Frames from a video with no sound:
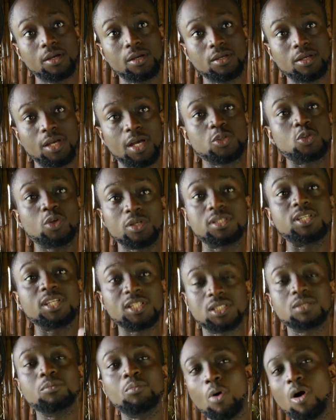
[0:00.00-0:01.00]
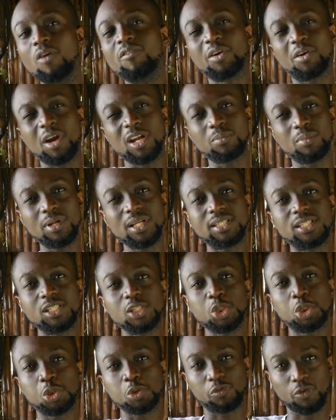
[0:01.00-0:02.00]
Yeah, so it's more of a credibility
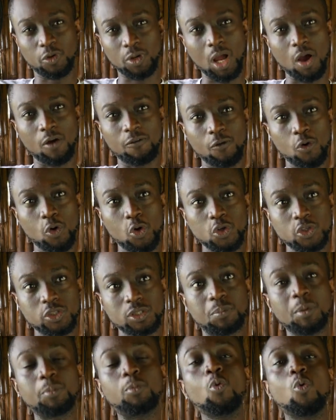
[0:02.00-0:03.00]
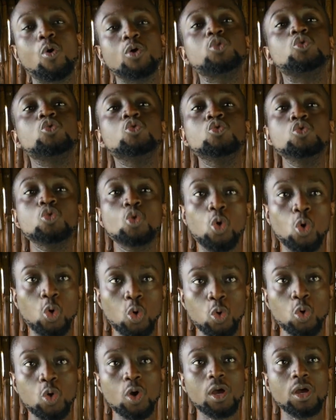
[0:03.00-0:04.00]
issue for now for us. People want to
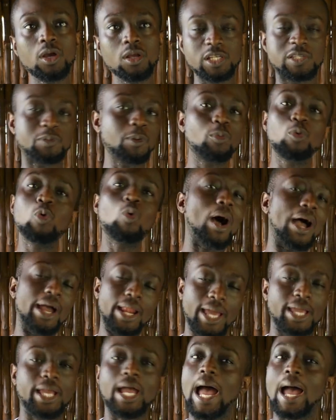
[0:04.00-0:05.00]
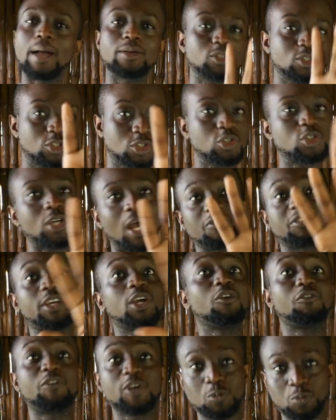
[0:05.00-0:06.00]
know. There's people who are like, after your
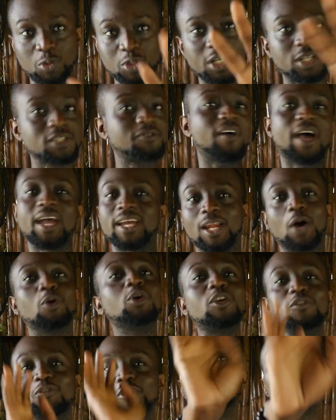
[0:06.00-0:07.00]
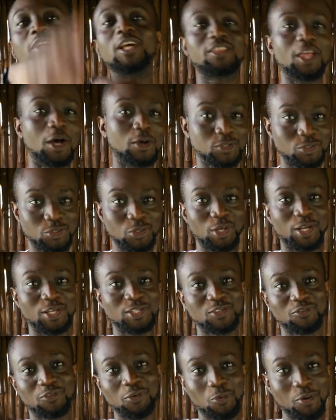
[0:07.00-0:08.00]
first project, fine, I'll give you even $1,000
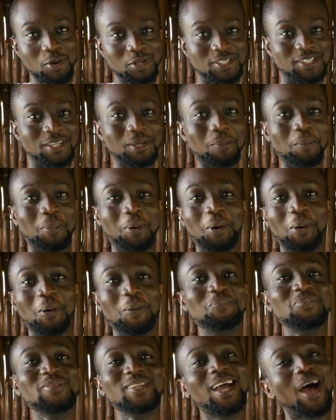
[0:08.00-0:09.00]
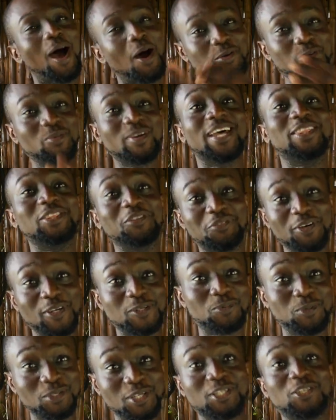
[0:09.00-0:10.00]
if you want. But how do we get the first
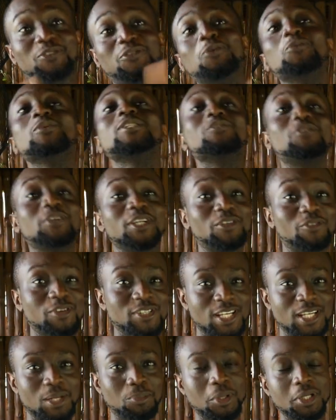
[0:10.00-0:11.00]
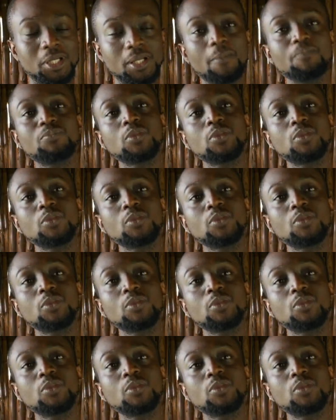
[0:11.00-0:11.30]
project if you won't even give us any money?